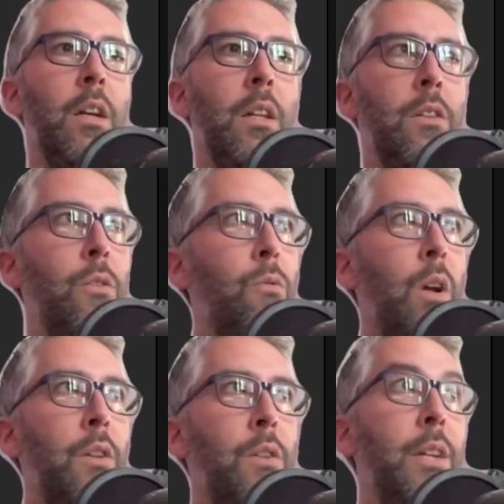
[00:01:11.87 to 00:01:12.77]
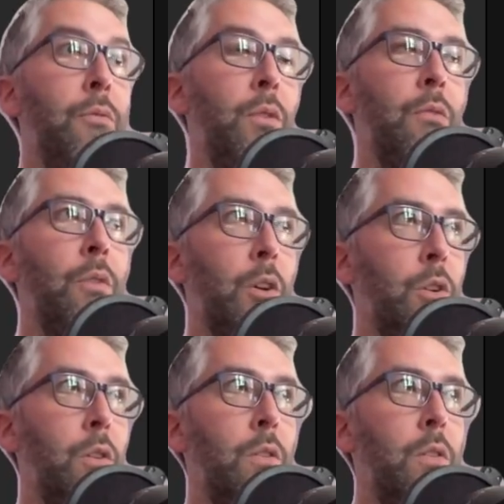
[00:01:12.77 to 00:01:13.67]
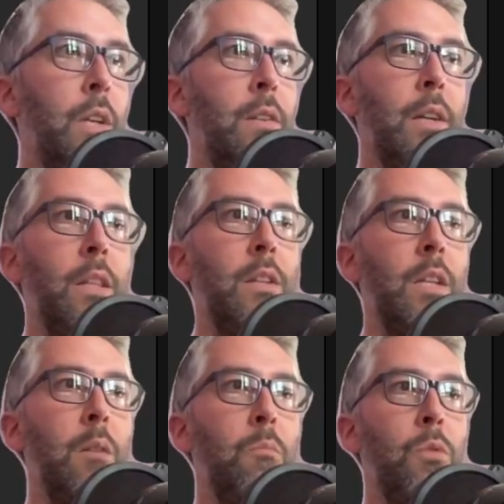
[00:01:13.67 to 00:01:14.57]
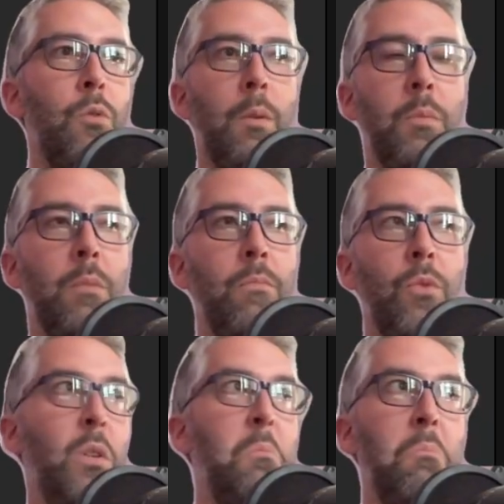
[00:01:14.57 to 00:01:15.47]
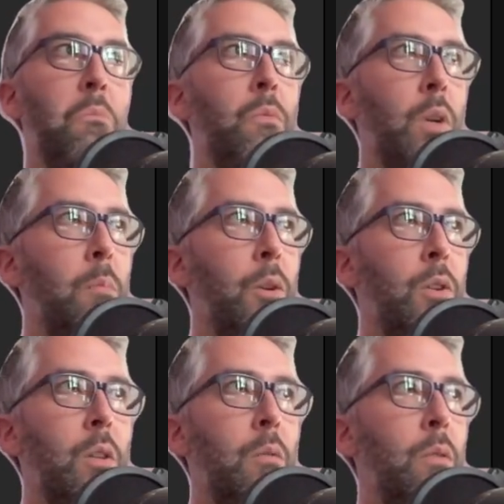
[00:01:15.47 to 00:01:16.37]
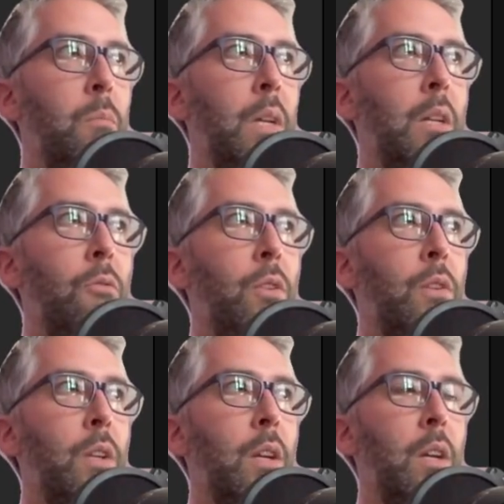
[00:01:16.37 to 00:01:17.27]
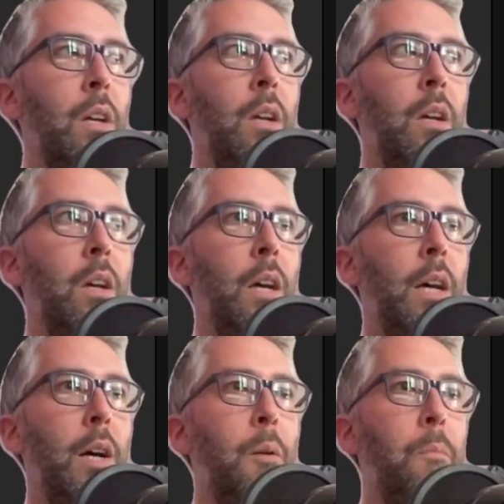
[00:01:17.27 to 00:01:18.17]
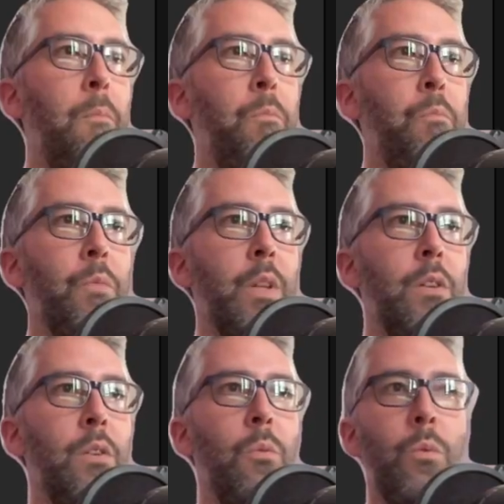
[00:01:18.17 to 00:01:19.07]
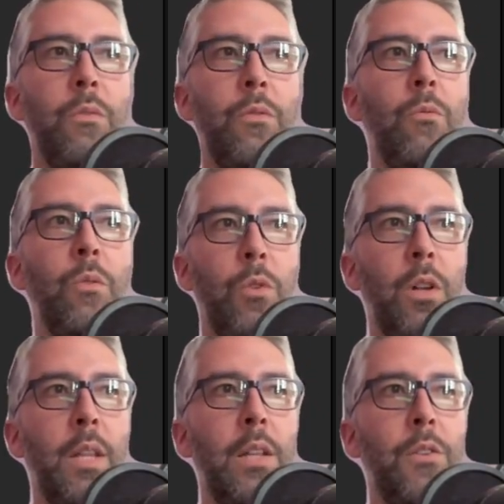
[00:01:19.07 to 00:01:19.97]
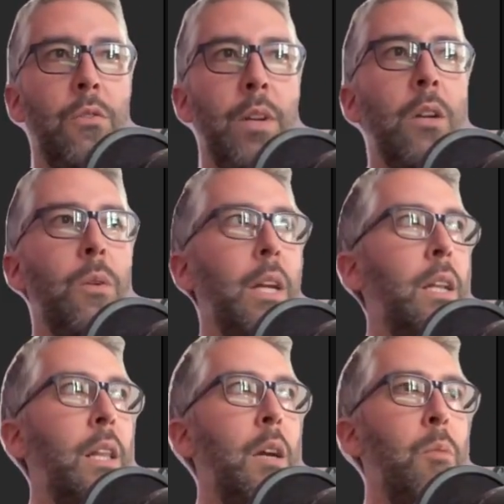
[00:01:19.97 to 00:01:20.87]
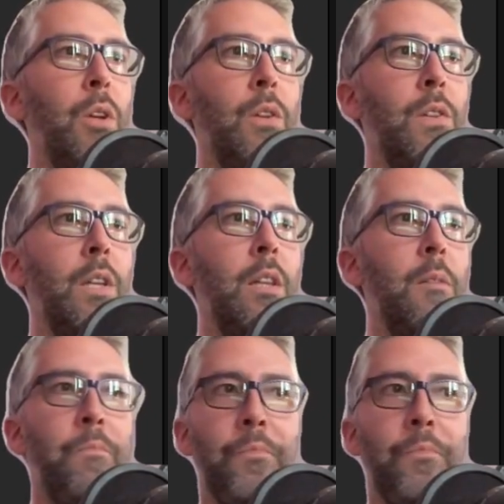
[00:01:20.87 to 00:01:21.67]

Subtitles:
to run different functions inside the same script. So it's pretty much the main difference. So we've got that string going into there, but you can see that